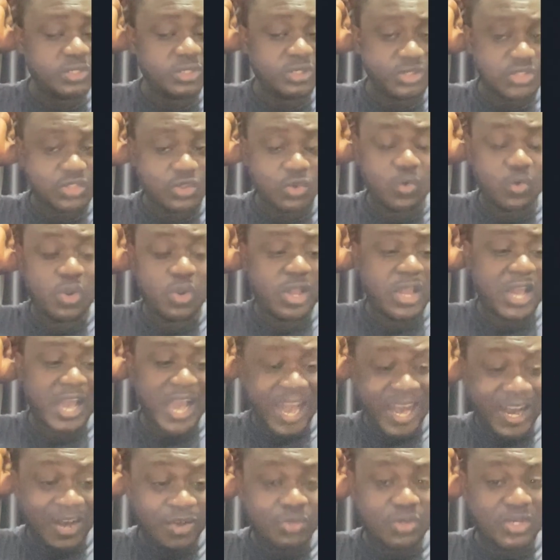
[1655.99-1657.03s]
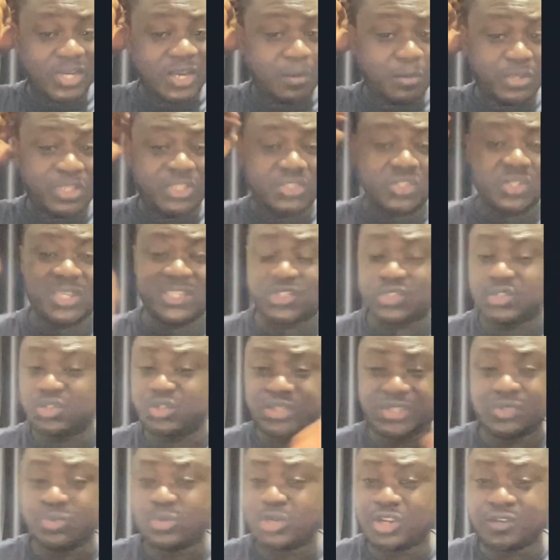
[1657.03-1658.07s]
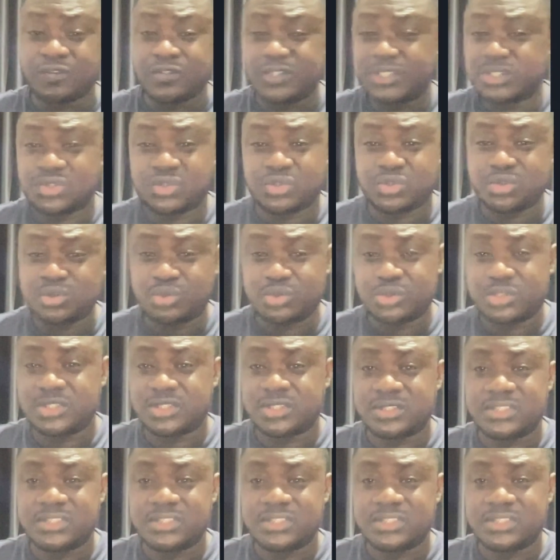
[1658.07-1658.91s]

So how you can monitor is using one of these tools,